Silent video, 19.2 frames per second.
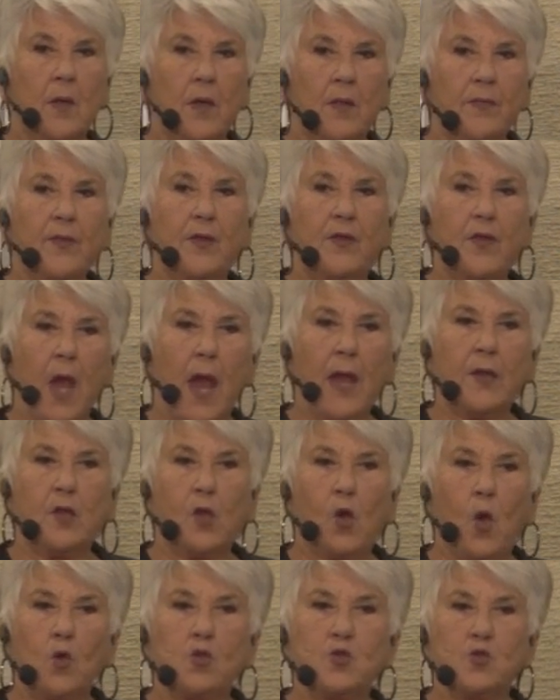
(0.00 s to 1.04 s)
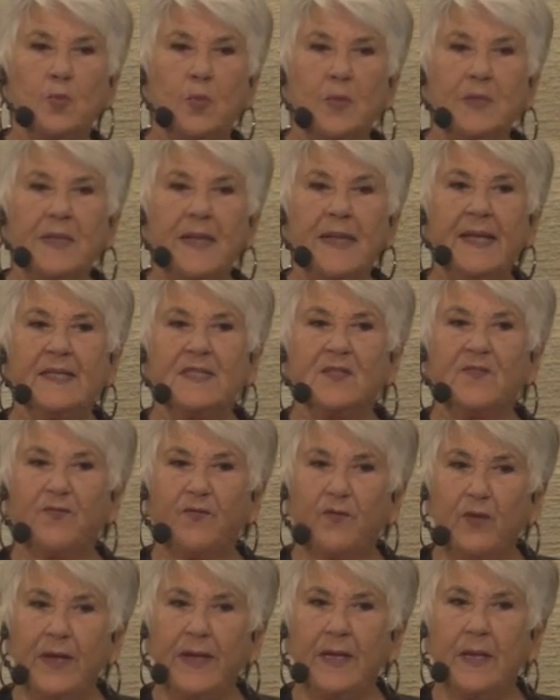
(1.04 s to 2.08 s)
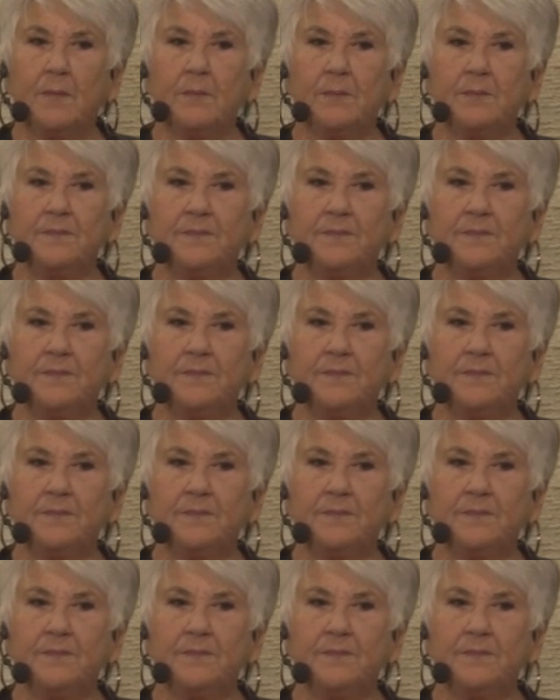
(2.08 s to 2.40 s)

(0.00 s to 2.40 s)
the non-negotiable need is freedom.